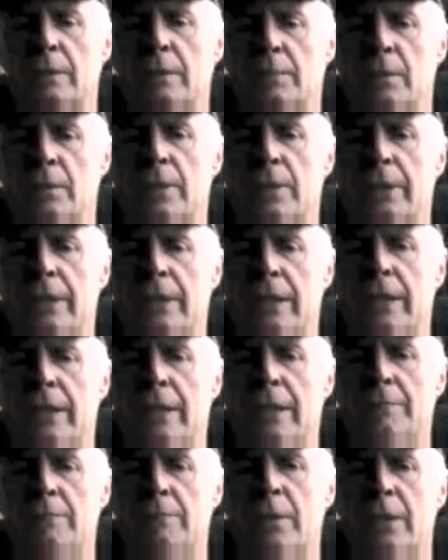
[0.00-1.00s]
a motor
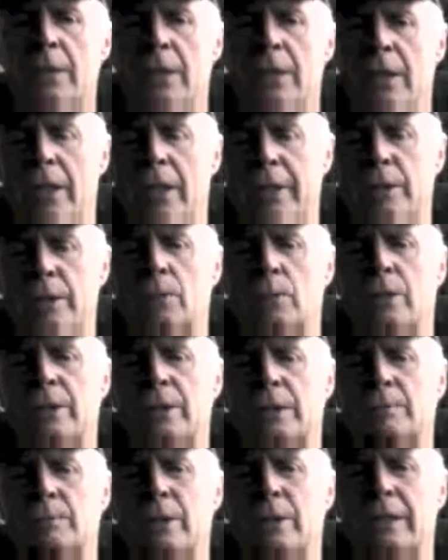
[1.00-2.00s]
car, and you
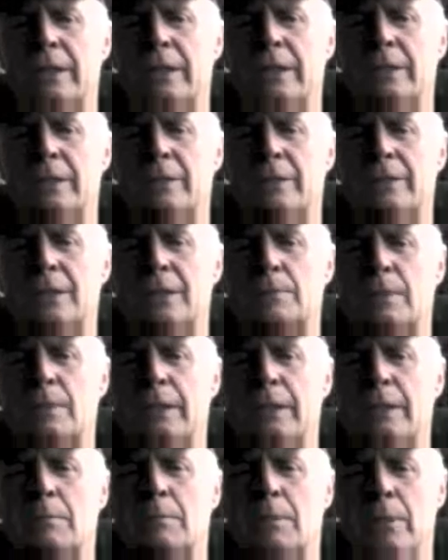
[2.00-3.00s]
want to learn to
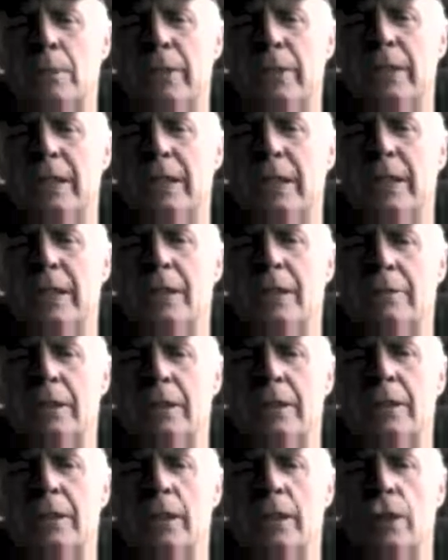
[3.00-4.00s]
spray a motor car
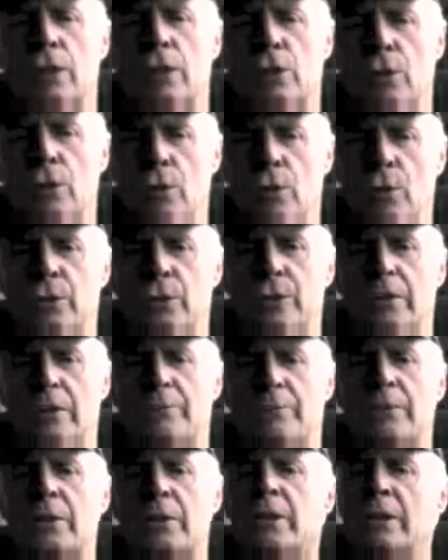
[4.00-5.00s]
good,
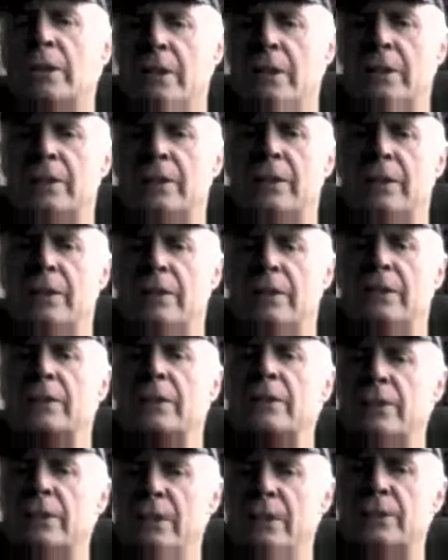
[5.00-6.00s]

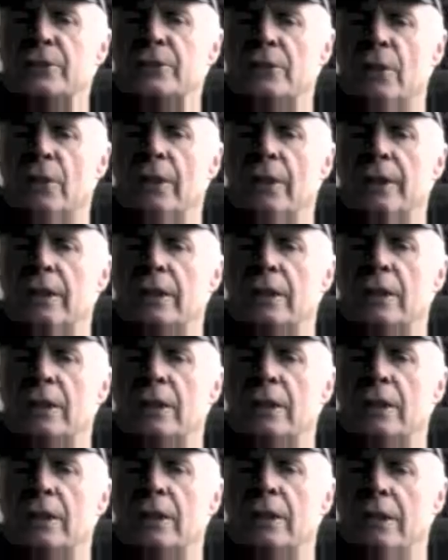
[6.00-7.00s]
then join
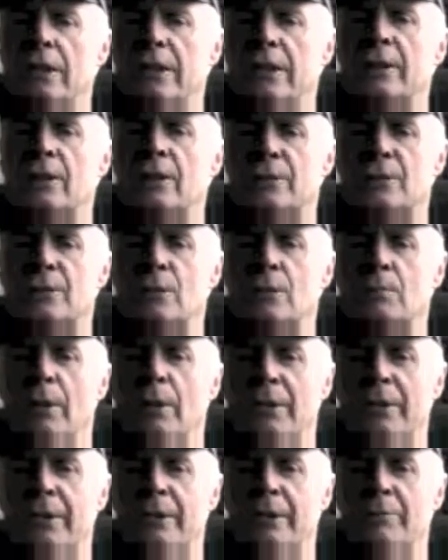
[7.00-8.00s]
Learn Auto
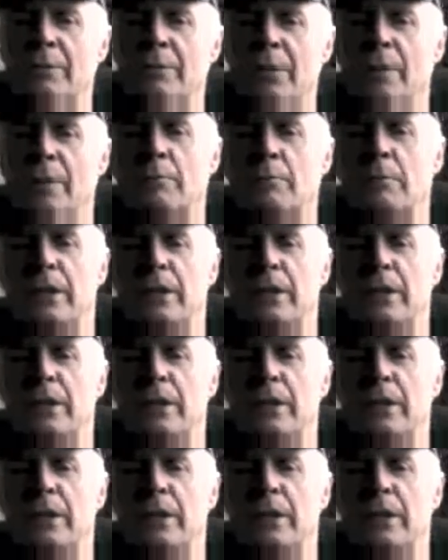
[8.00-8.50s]
Body and